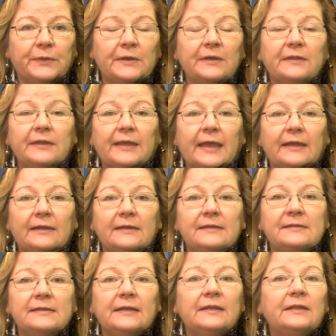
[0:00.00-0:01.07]
The
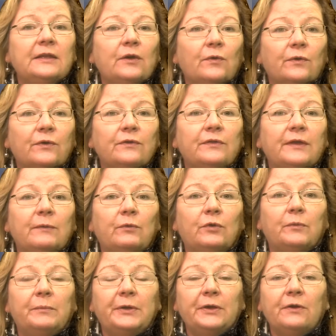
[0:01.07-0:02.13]
candidates in the order they
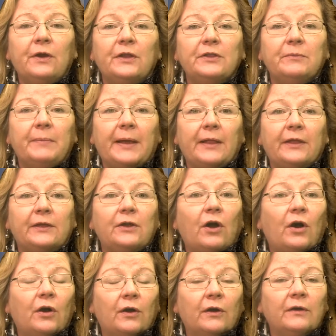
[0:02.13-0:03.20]
will appear on the ballot
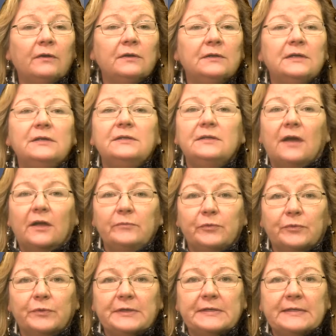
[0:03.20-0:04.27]
are Todd
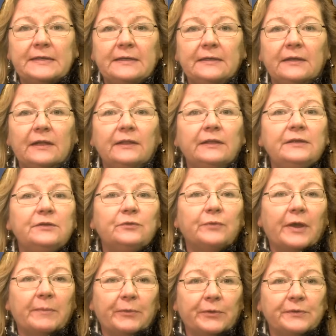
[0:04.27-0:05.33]
Parisi, Linda
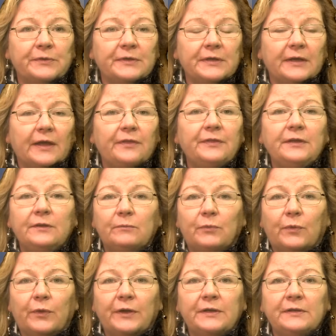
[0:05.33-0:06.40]
Raymert, Athena
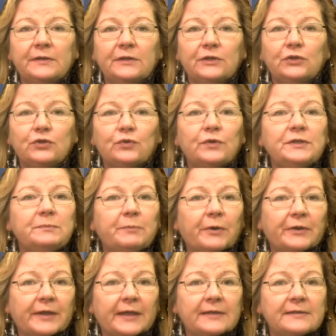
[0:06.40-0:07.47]
Boyd, Joyce
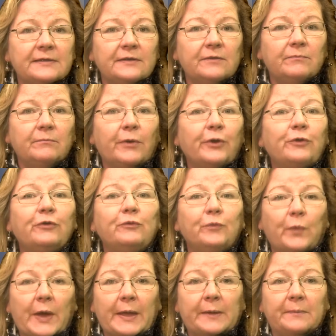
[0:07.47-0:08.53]
Barnett, Margaret
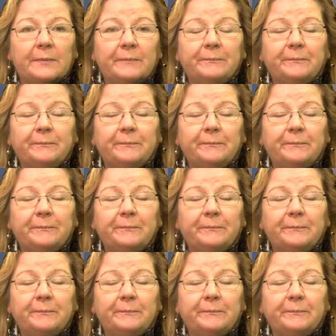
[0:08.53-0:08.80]
Webb.